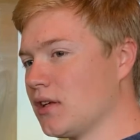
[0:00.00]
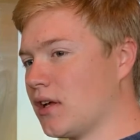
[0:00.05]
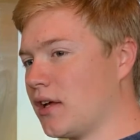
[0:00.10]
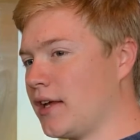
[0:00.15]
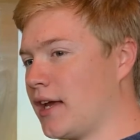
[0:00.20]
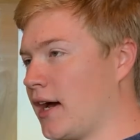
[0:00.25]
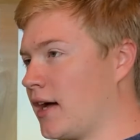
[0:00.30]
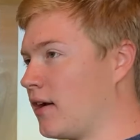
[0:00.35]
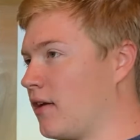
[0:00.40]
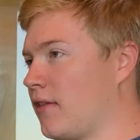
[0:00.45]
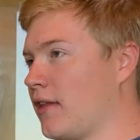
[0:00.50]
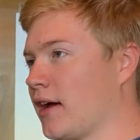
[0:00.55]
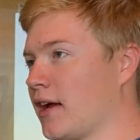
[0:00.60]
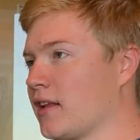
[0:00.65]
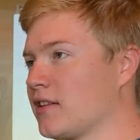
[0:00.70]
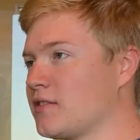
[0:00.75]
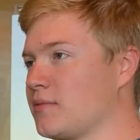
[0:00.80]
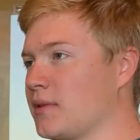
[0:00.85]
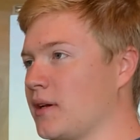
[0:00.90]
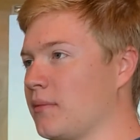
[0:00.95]
I don't know, that
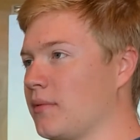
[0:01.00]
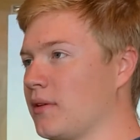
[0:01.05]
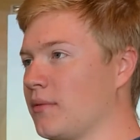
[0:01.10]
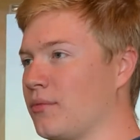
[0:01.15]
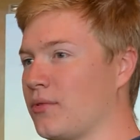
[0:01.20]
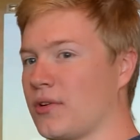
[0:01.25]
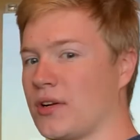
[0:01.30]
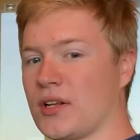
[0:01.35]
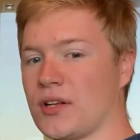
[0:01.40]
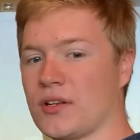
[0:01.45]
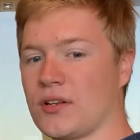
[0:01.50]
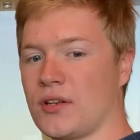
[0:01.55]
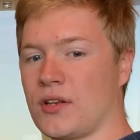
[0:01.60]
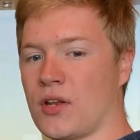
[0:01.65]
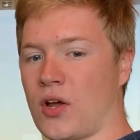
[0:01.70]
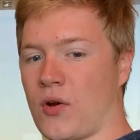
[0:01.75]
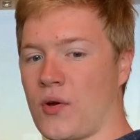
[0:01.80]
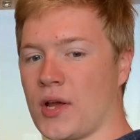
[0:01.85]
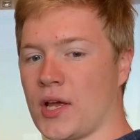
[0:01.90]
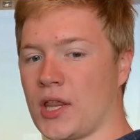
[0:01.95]
gets me up in the morning,
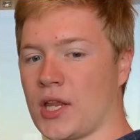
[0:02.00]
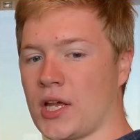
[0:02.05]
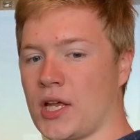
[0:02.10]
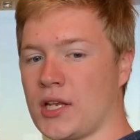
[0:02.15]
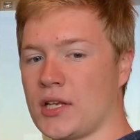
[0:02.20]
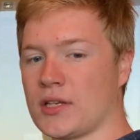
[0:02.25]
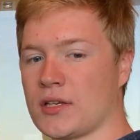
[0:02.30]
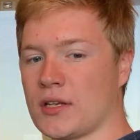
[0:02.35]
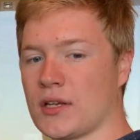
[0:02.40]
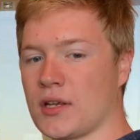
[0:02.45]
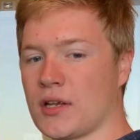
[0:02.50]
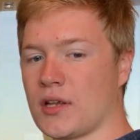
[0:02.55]
knowing that